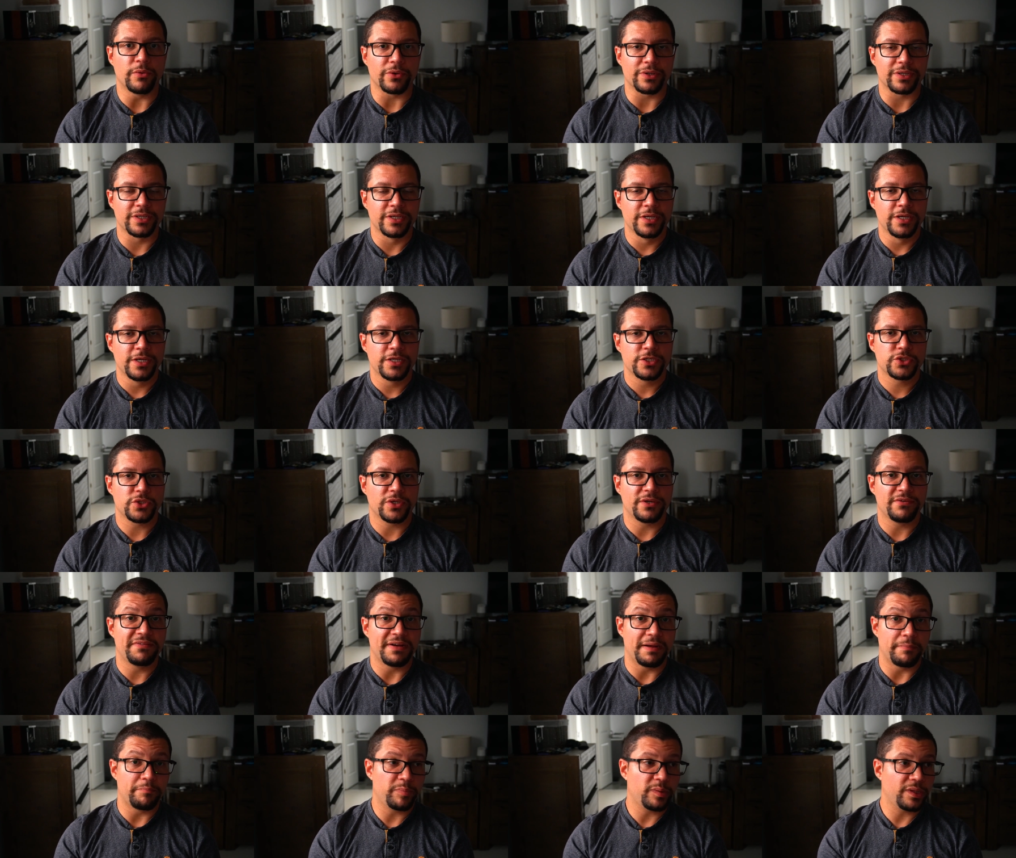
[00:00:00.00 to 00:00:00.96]
So if I
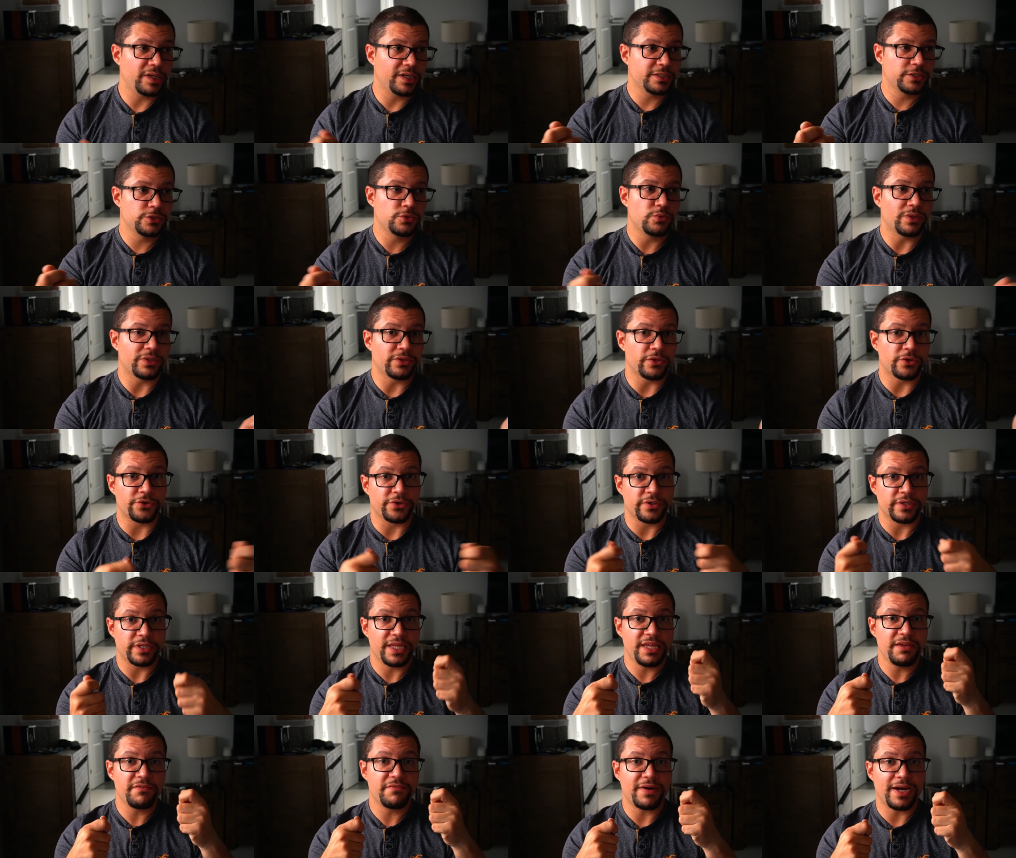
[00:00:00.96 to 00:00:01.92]
plug to another
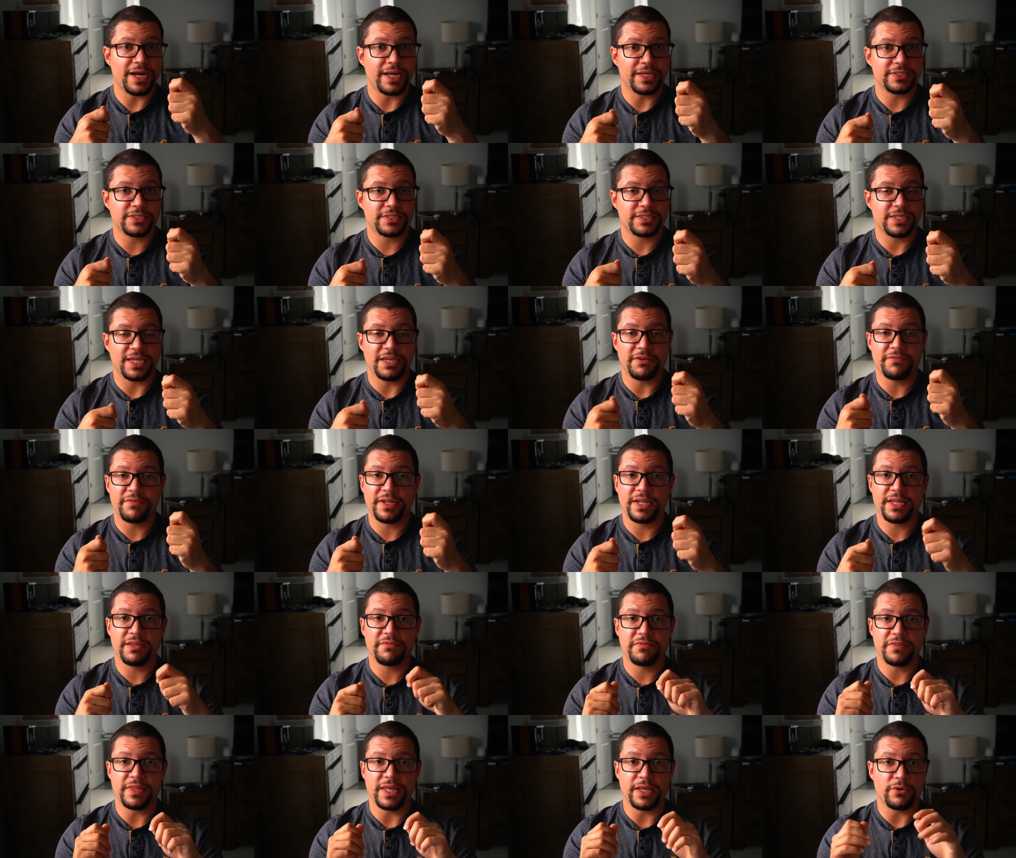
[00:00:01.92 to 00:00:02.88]
device, even if they
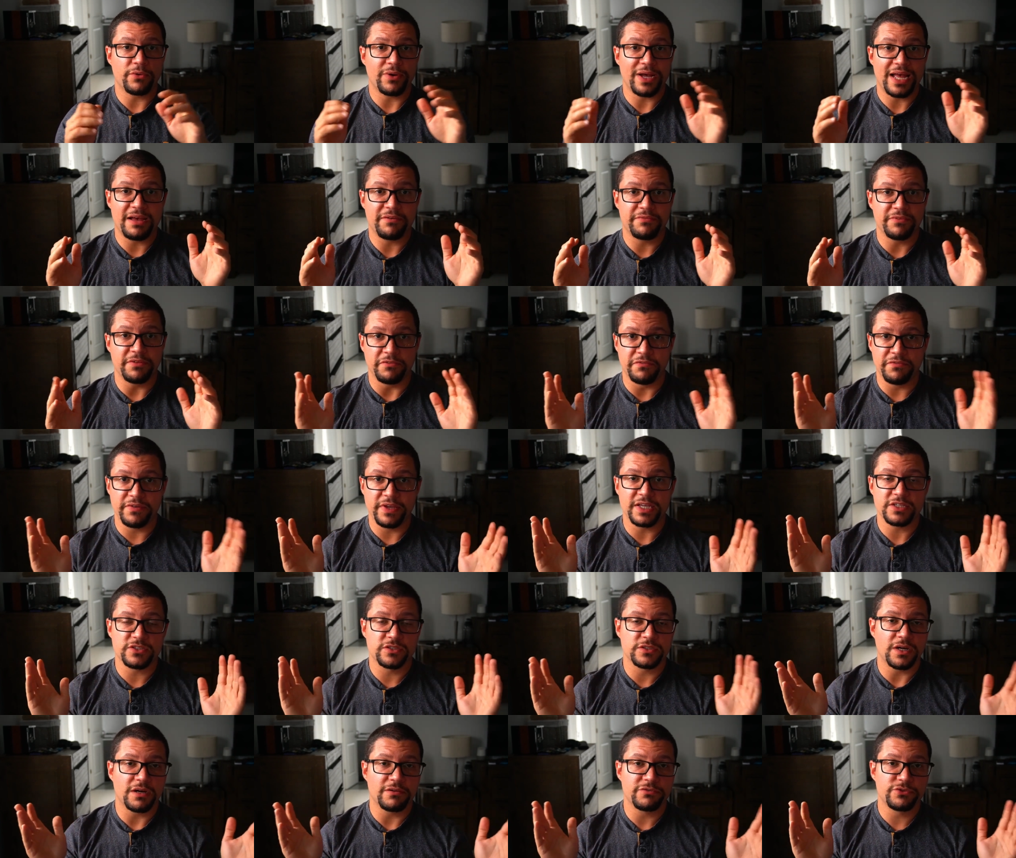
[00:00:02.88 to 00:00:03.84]
don't have the VIA
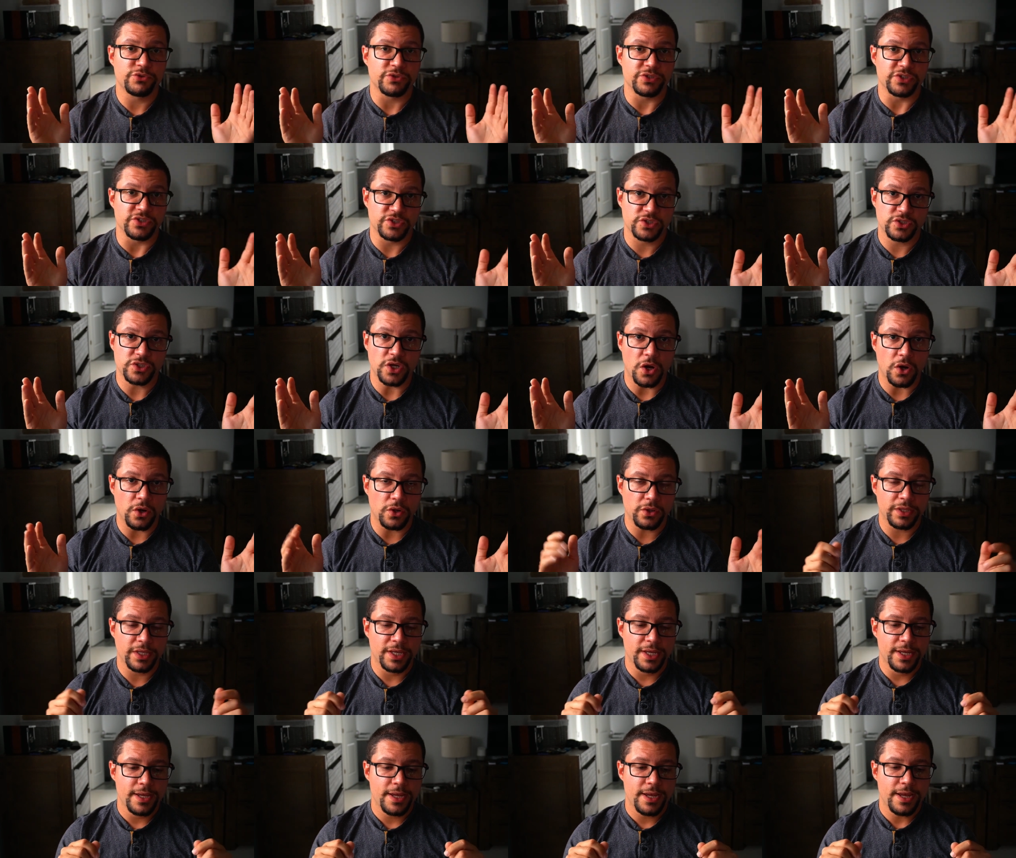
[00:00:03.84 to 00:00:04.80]
software installed,
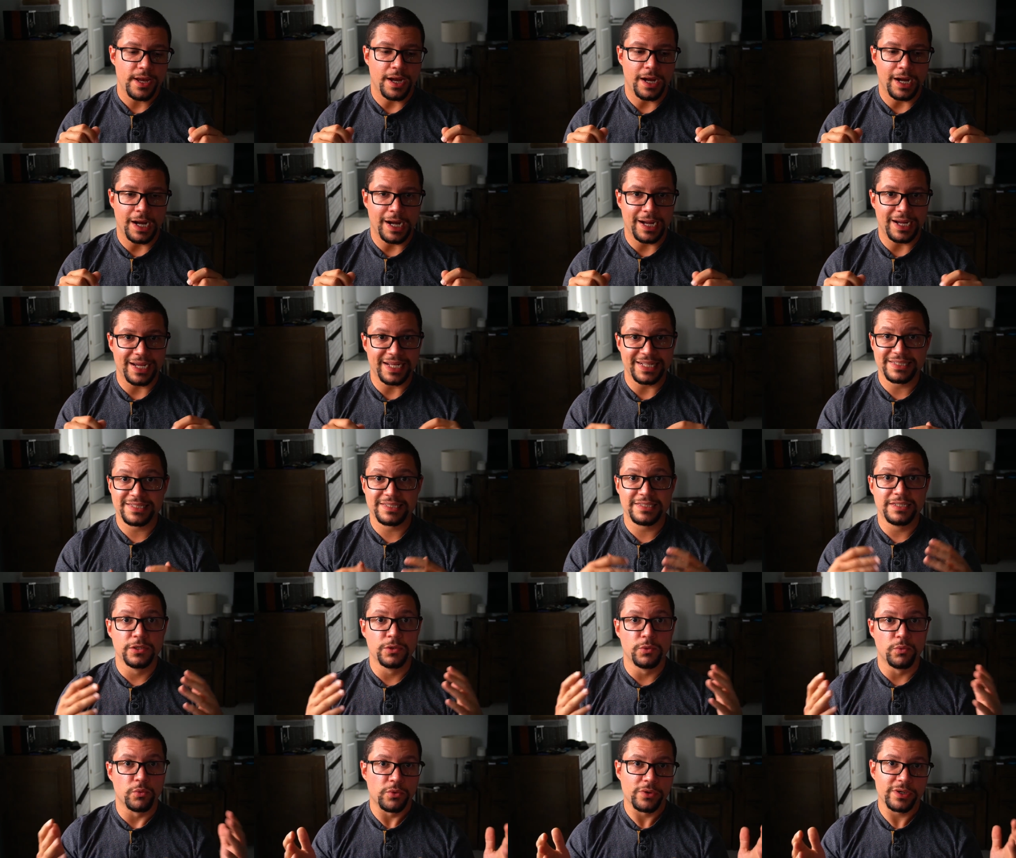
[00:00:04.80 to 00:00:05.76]
uh, it still
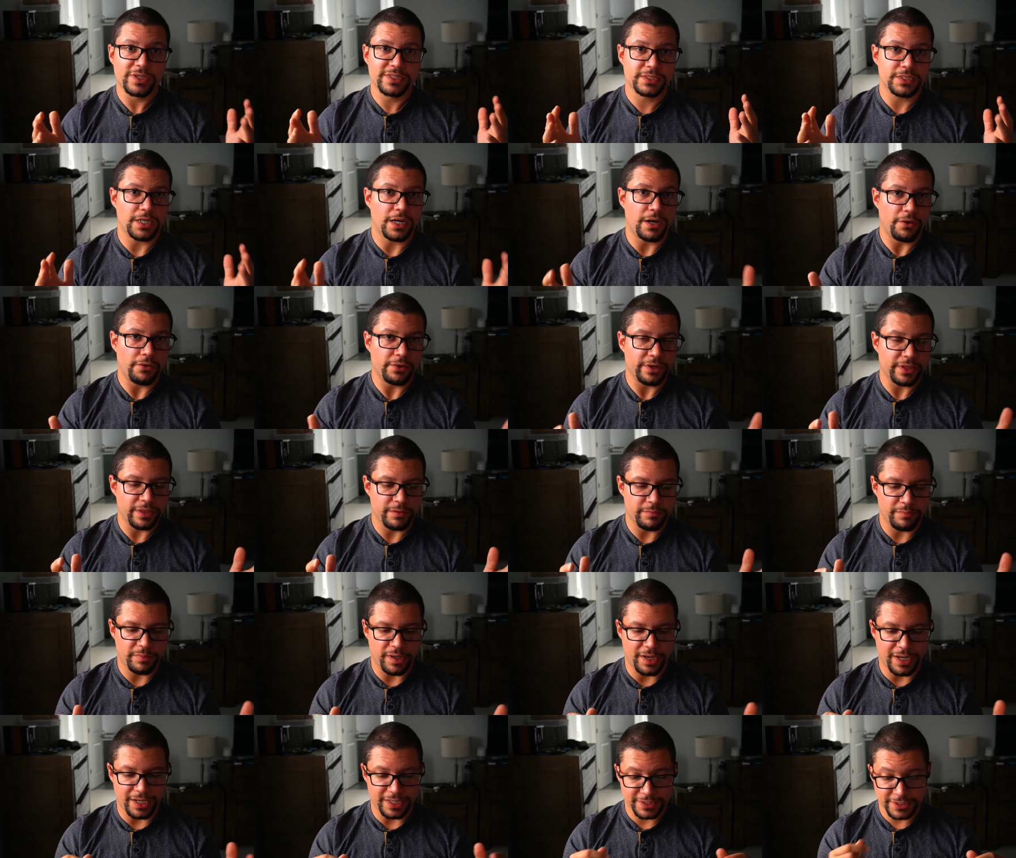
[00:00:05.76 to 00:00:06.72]
works out of the
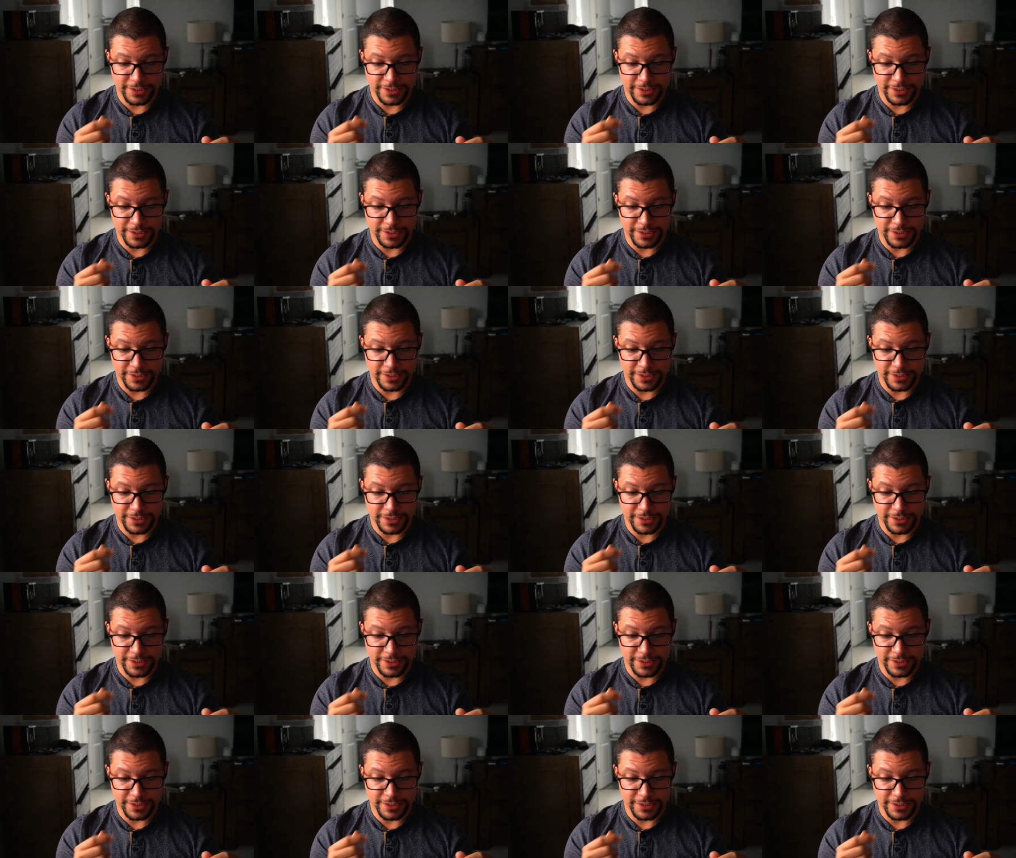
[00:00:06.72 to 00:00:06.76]
box.